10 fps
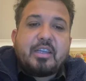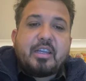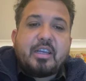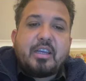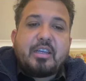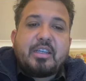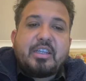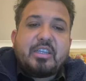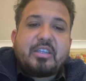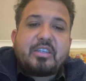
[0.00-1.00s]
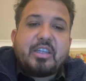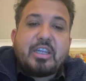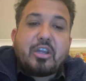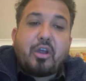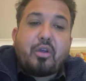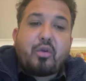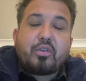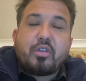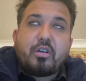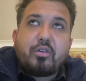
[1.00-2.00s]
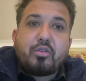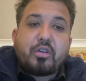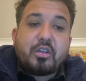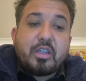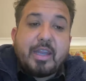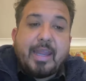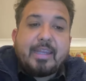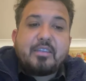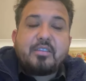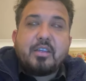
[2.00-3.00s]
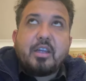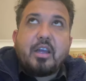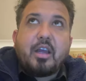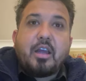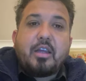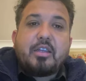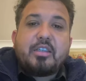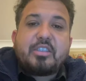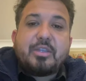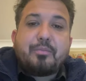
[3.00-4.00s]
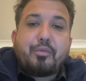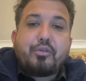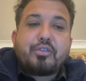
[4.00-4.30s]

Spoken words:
On the other hand, it imposes